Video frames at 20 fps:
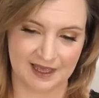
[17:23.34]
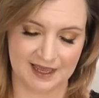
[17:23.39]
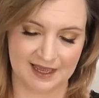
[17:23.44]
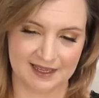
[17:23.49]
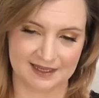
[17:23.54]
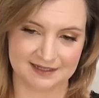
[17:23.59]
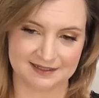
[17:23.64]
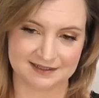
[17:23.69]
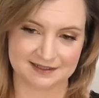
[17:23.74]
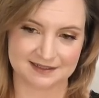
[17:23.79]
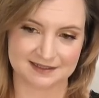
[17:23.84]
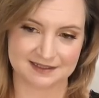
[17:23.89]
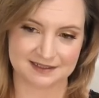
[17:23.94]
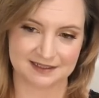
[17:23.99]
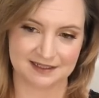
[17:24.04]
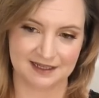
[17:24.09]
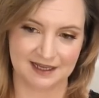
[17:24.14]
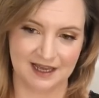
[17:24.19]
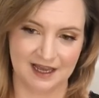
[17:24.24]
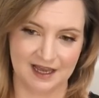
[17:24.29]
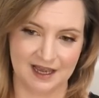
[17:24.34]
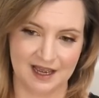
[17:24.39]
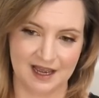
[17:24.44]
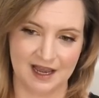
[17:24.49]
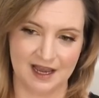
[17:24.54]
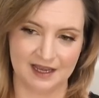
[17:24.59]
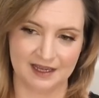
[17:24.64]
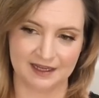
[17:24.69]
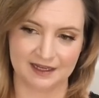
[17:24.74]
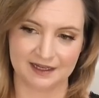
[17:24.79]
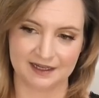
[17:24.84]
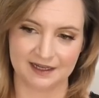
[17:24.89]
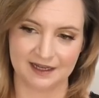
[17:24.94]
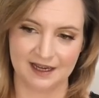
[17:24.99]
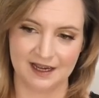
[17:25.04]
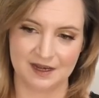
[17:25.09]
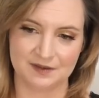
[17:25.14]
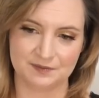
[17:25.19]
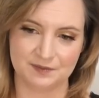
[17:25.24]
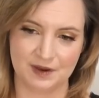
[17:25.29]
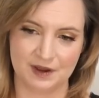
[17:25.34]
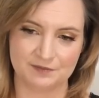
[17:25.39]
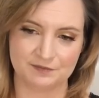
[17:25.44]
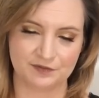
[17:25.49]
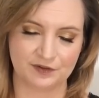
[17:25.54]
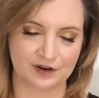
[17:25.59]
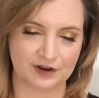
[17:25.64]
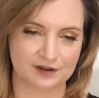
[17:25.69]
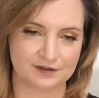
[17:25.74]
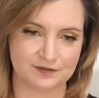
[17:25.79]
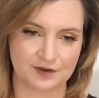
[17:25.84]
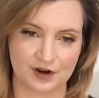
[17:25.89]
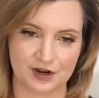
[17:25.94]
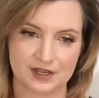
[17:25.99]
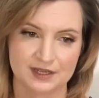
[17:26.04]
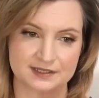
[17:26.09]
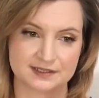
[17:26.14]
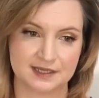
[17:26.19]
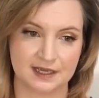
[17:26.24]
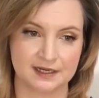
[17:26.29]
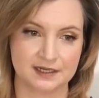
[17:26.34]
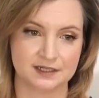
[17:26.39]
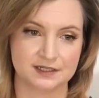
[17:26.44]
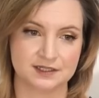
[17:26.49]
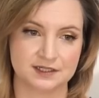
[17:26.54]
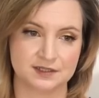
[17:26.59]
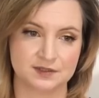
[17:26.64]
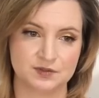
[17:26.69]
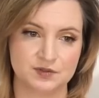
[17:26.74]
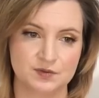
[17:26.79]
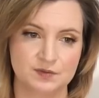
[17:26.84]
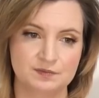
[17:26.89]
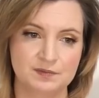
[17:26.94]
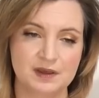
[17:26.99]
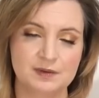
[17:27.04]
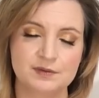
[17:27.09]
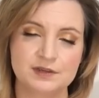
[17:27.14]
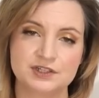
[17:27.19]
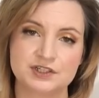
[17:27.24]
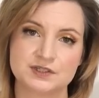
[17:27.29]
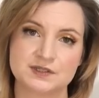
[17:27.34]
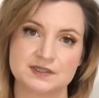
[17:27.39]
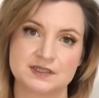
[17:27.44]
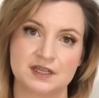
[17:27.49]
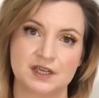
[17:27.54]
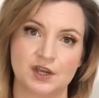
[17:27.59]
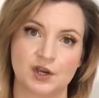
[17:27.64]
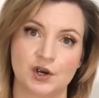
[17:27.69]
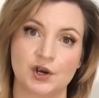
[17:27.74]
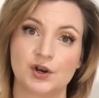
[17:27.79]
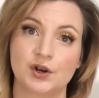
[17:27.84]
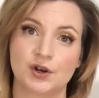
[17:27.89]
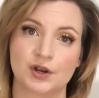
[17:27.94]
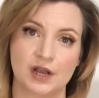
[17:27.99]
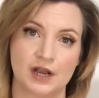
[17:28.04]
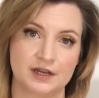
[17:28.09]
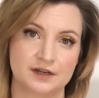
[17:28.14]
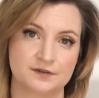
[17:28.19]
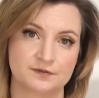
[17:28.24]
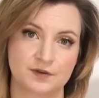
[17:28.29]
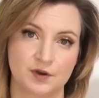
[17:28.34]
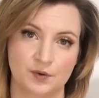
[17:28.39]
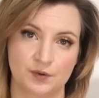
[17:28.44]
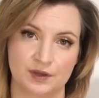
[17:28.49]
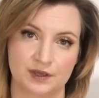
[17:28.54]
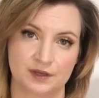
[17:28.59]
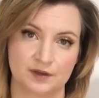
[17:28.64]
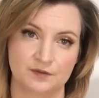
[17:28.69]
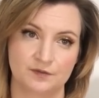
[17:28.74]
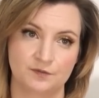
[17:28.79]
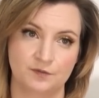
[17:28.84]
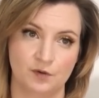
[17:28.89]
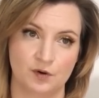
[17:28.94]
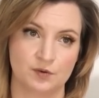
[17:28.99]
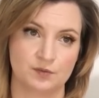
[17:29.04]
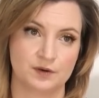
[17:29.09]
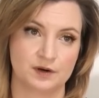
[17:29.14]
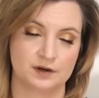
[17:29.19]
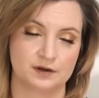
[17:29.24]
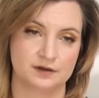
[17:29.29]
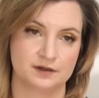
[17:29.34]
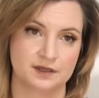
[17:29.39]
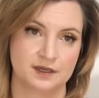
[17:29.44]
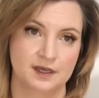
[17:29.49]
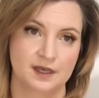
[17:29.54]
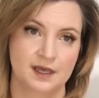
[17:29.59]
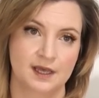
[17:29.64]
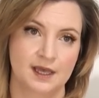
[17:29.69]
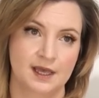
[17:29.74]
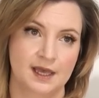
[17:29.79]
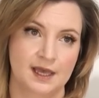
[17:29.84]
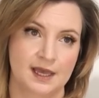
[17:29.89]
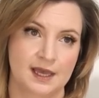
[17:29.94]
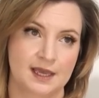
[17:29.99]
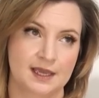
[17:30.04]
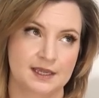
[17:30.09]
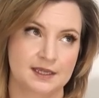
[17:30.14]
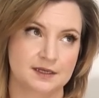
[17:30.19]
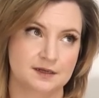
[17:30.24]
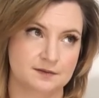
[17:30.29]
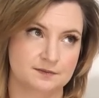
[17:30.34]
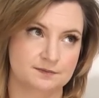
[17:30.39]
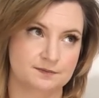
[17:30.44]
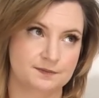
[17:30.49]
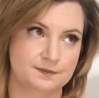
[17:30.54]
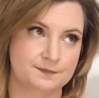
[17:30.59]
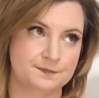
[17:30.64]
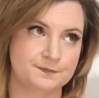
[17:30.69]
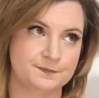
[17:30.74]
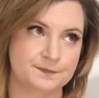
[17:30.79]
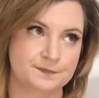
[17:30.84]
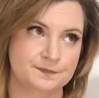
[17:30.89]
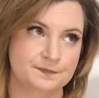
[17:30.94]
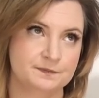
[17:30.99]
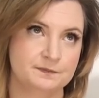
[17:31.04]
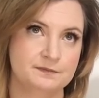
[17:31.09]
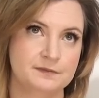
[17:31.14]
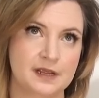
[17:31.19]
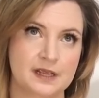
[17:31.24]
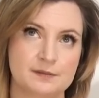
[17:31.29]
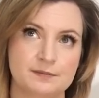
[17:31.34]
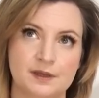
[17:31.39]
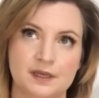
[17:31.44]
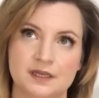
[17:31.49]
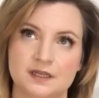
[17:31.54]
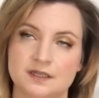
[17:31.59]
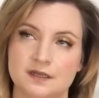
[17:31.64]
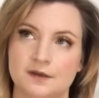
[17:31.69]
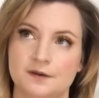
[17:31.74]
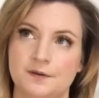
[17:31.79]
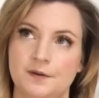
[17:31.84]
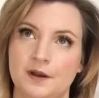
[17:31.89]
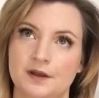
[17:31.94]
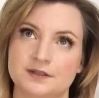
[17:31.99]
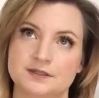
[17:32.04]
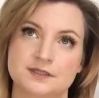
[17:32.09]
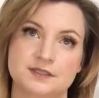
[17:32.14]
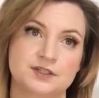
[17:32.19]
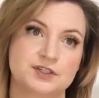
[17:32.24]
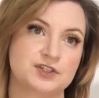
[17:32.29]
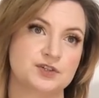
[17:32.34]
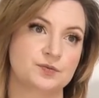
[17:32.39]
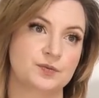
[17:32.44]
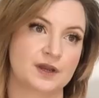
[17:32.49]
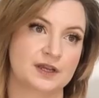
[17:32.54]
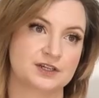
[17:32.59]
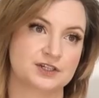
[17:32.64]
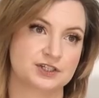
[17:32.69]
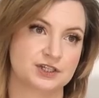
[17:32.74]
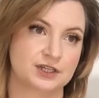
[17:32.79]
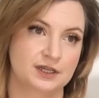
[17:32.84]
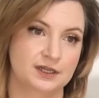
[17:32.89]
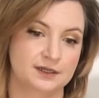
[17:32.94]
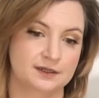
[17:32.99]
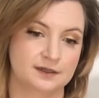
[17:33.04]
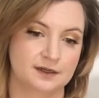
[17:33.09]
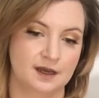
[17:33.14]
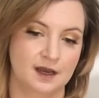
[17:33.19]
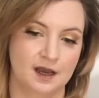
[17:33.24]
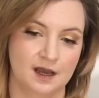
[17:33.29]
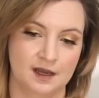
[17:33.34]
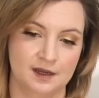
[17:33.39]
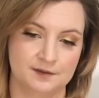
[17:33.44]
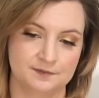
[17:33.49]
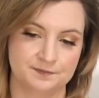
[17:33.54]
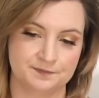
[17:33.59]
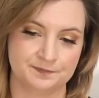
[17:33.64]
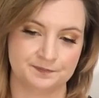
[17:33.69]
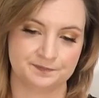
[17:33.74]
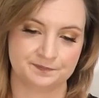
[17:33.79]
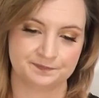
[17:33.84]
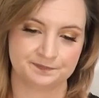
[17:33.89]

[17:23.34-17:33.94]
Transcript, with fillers: and uh, I um, I'm very very excited to maybe just see her kind of going forward in maybe a, a situation um,